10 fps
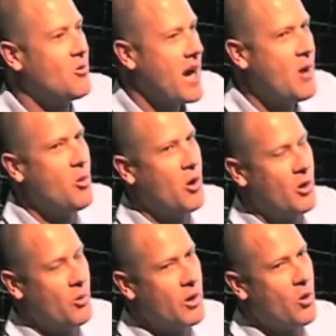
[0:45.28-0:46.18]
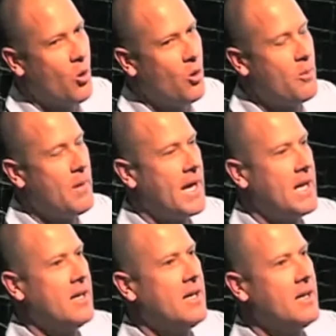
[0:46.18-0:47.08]
groundwork with all the
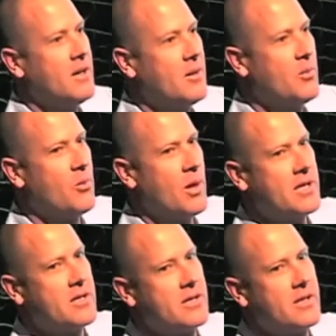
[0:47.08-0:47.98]
main press.